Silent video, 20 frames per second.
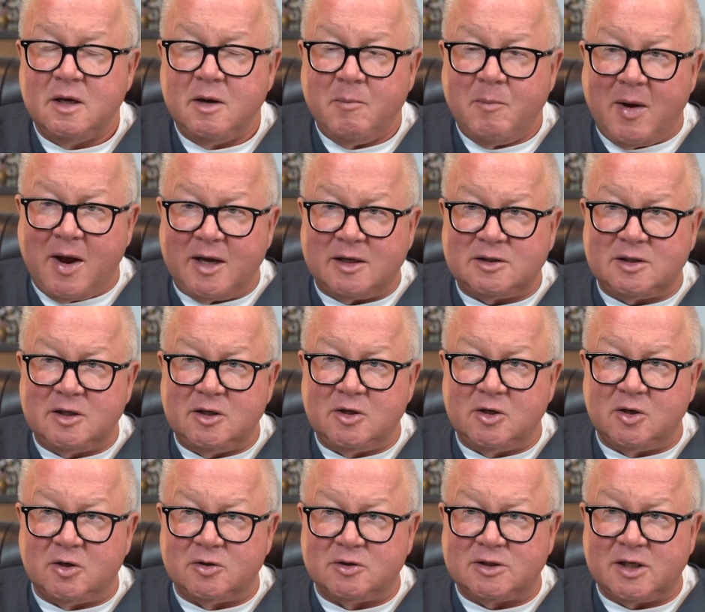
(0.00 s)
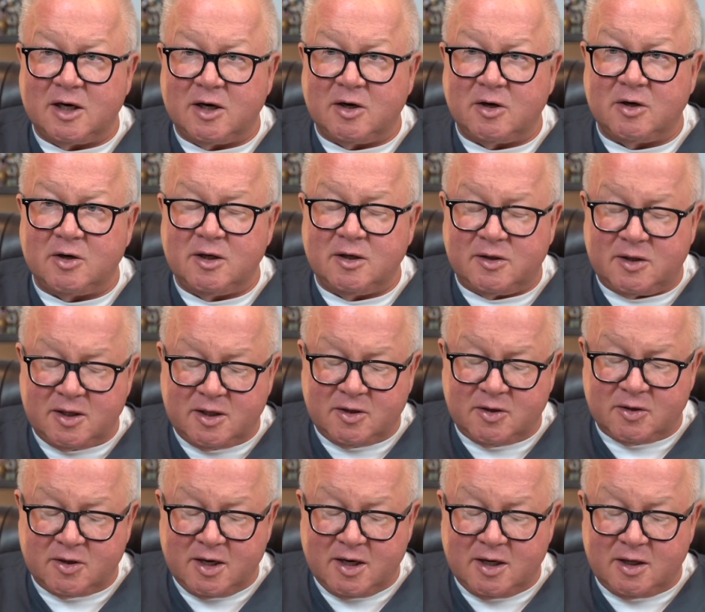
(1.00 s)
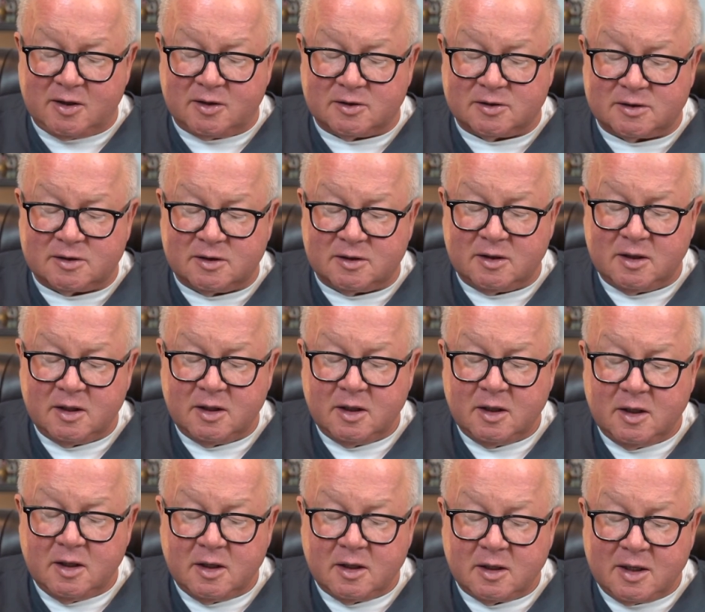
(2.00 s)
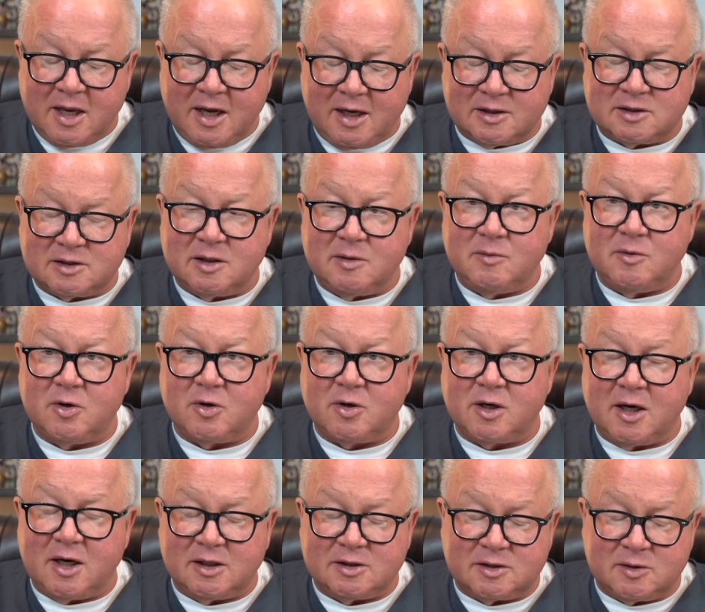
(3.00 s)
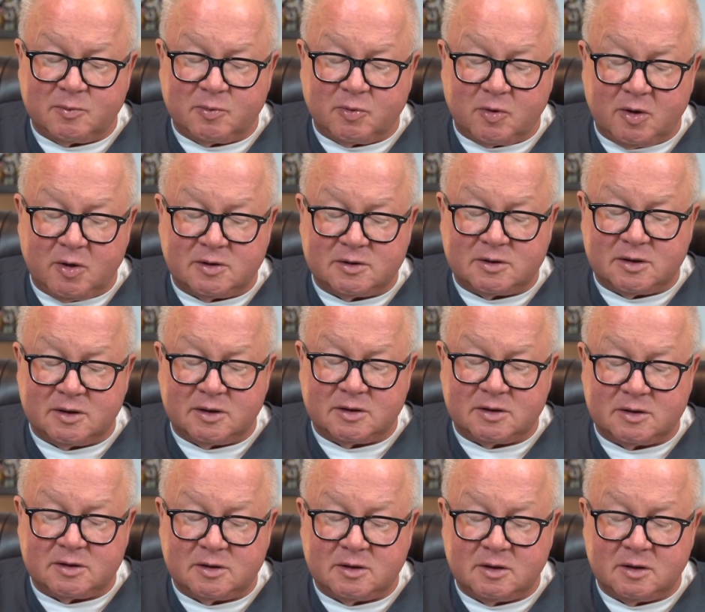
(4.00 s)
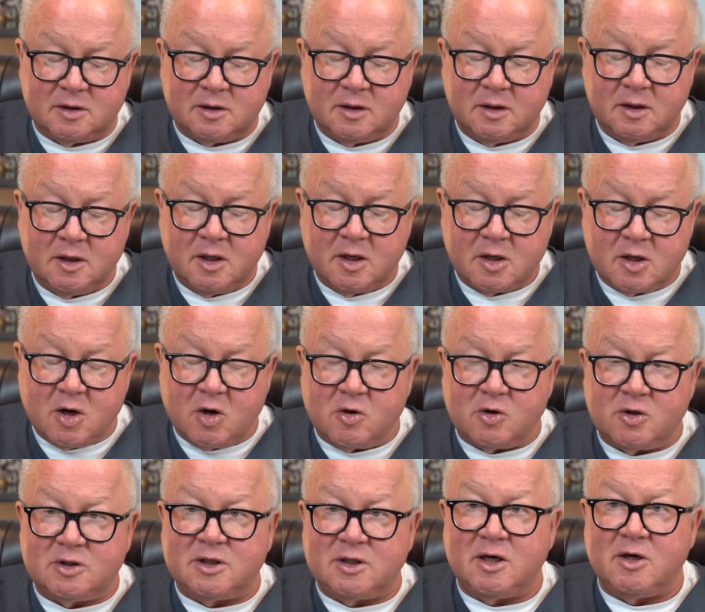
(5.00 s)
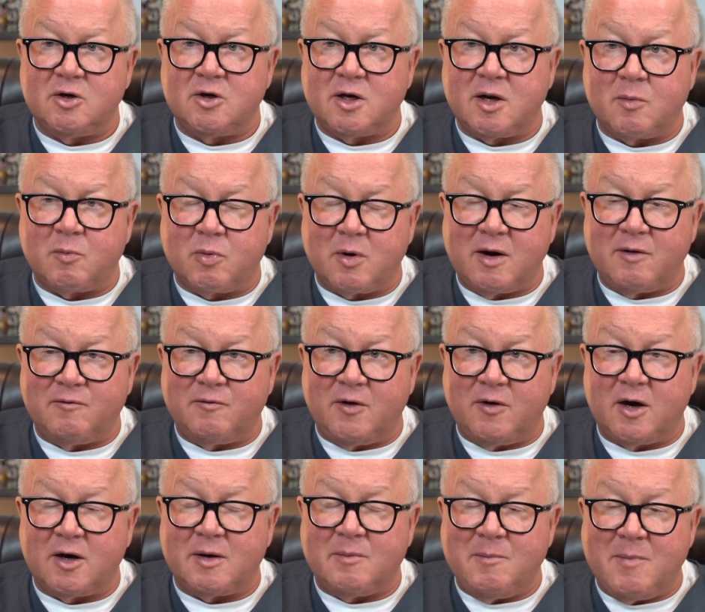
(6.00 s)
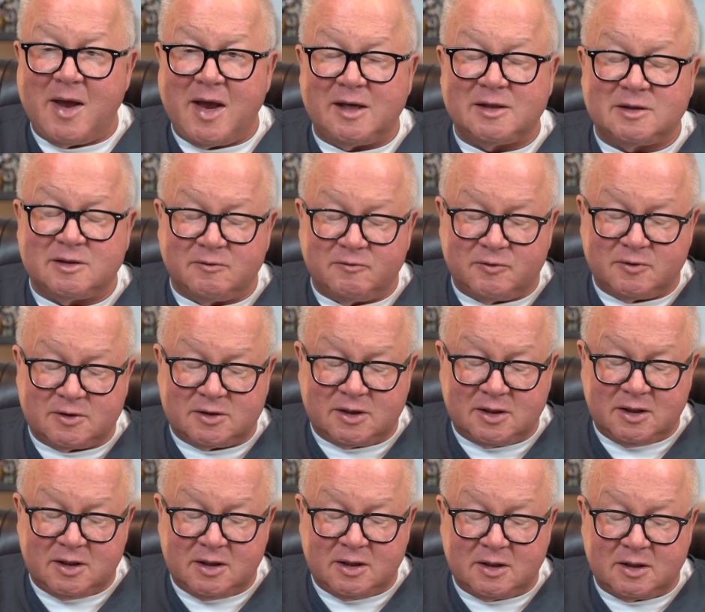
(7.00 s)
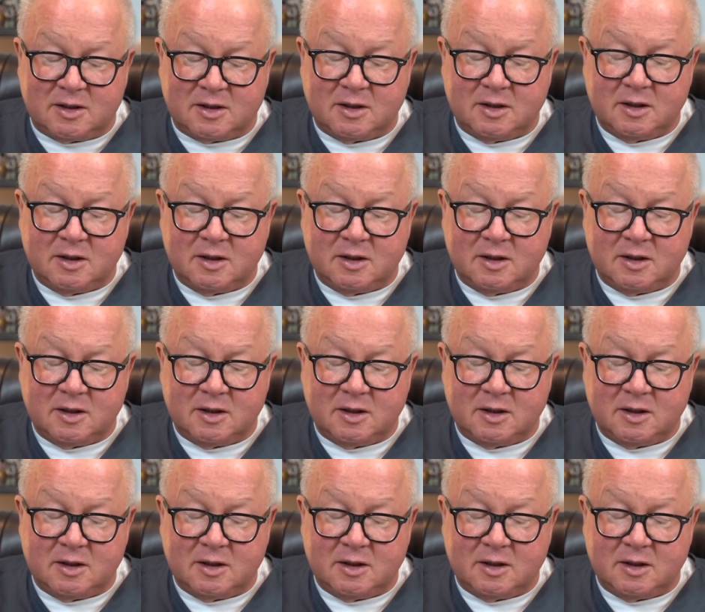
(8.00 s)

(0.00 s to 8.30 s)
Biotin, you'll lose hair and thin your nails. Calcium, you'll get osteoporosis could tend to get brain fog and massive fatigue.